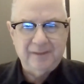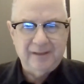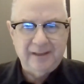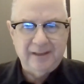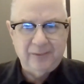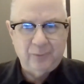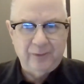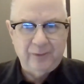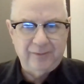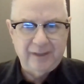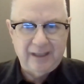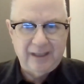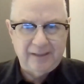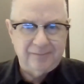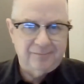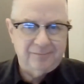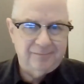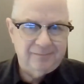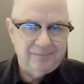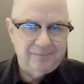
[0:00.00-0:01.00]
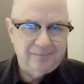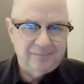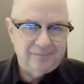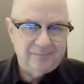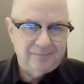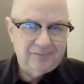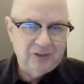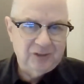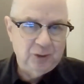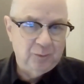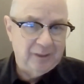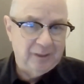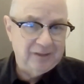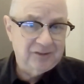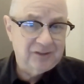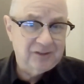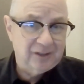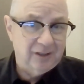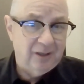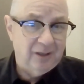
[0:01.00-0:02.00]
And we've got 2
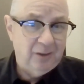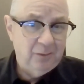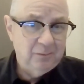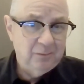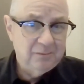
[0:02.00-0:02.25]
months to go.